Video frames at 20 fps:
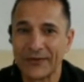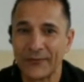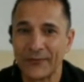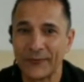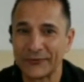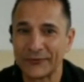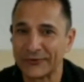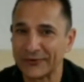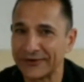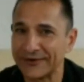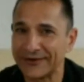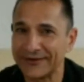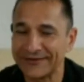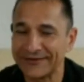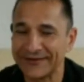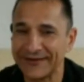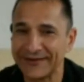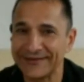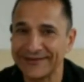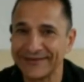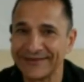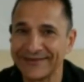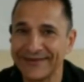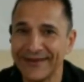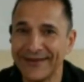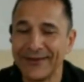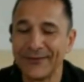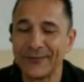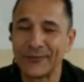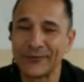We're not at our desks.
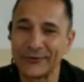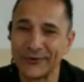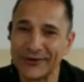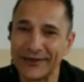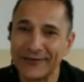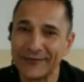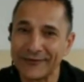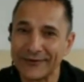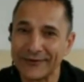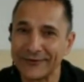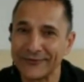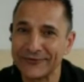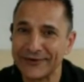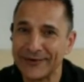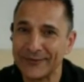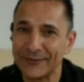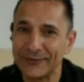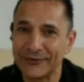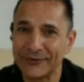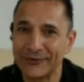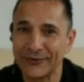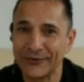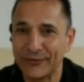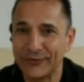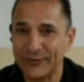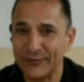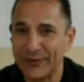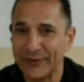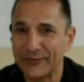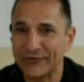We don't have a lot of time to go
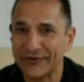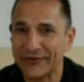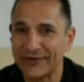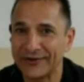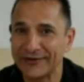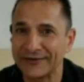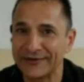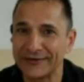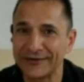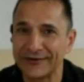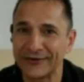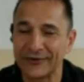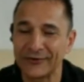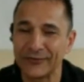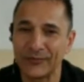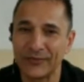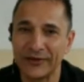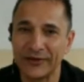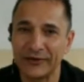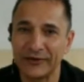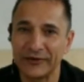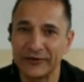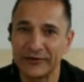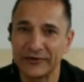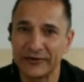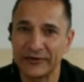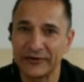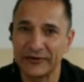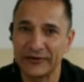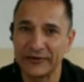through a website and peer at
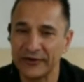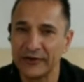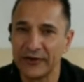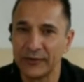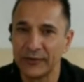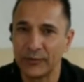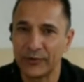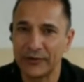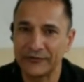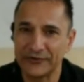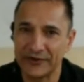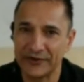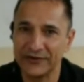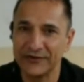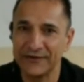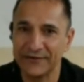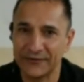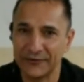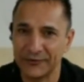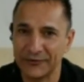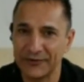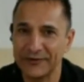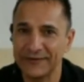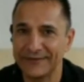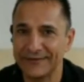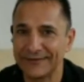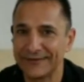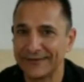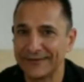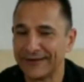everything. We have tiny
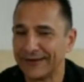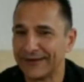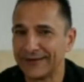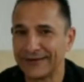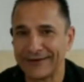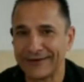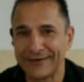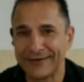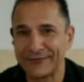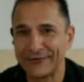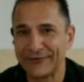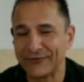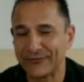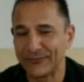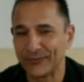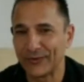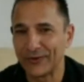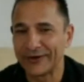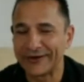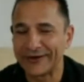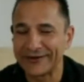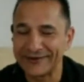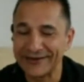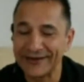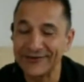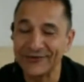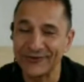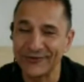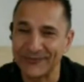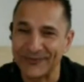screens and even smaller
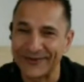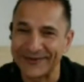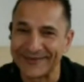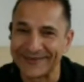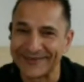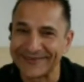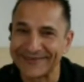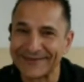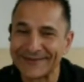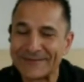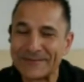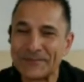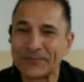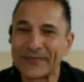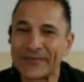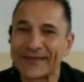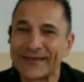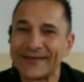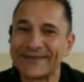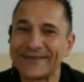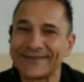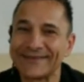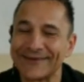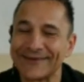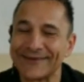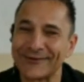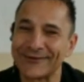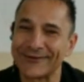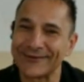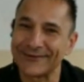attention spans.
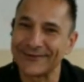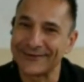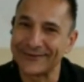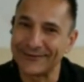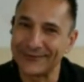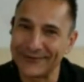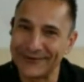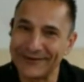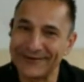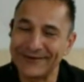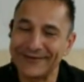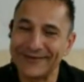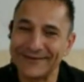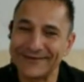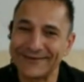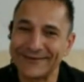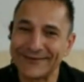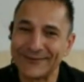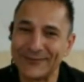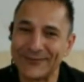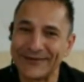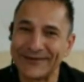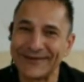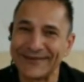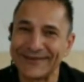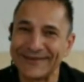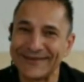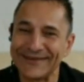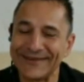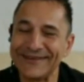So we need things to be
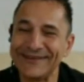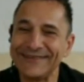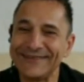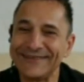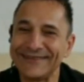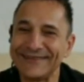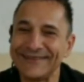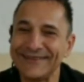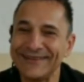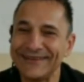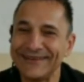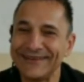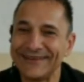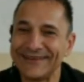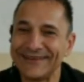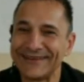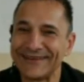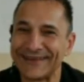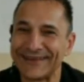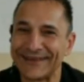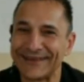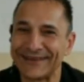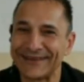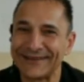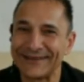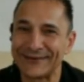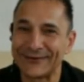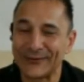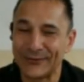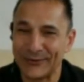easy,
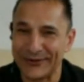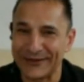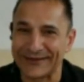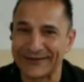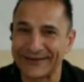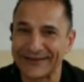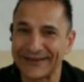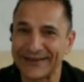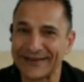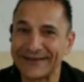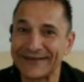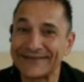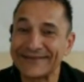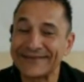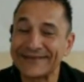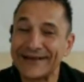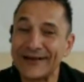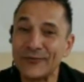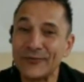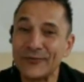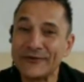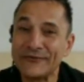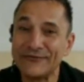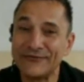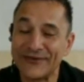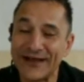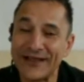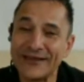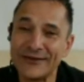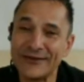and quick. And that's how we
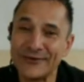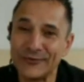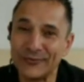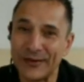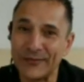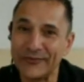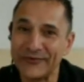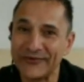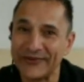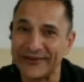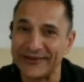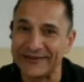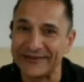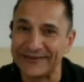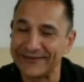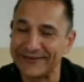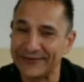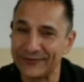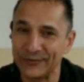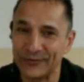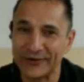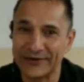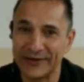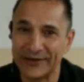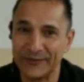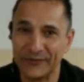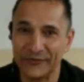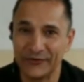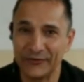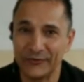value websites. This is why
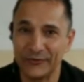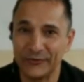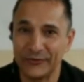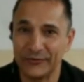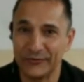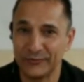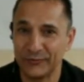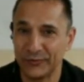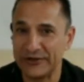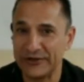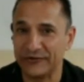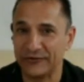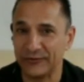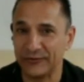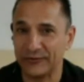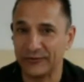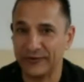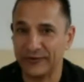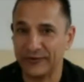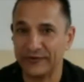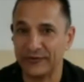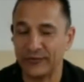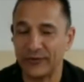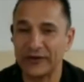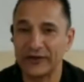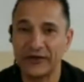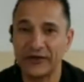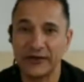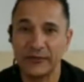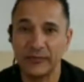Amazon wins with its
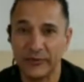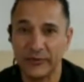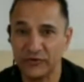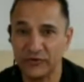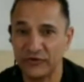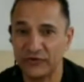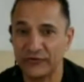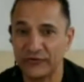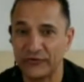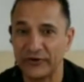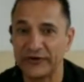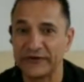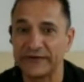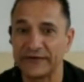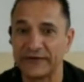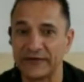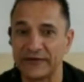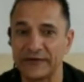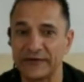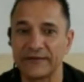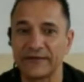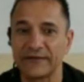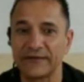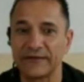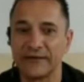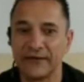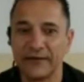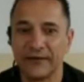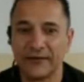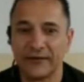one-click purchase, for instance.
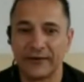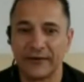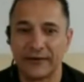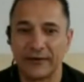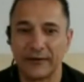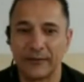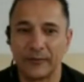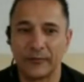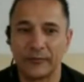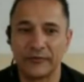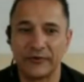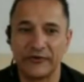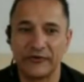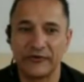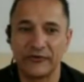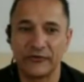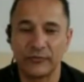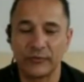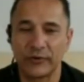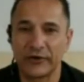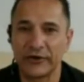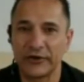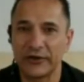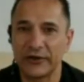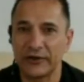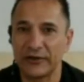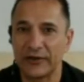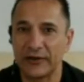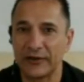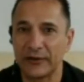This is
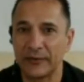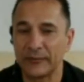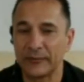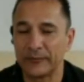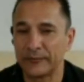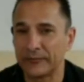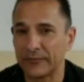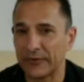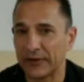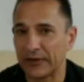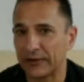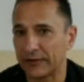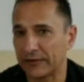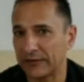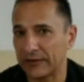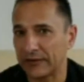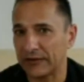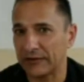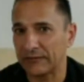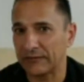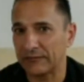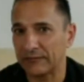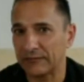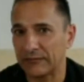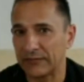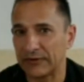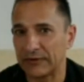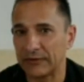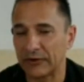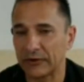why
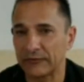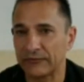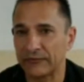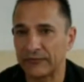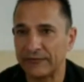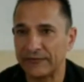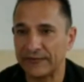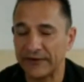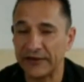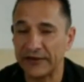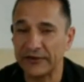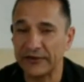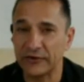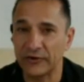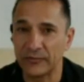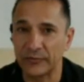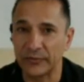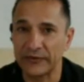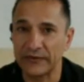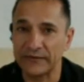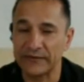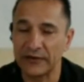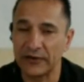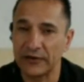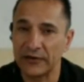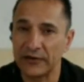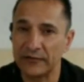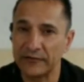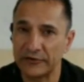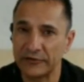a lot of flight companies now
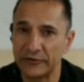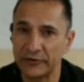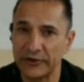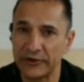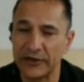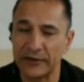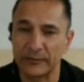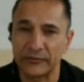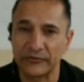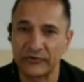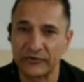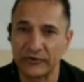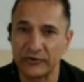have their own apps.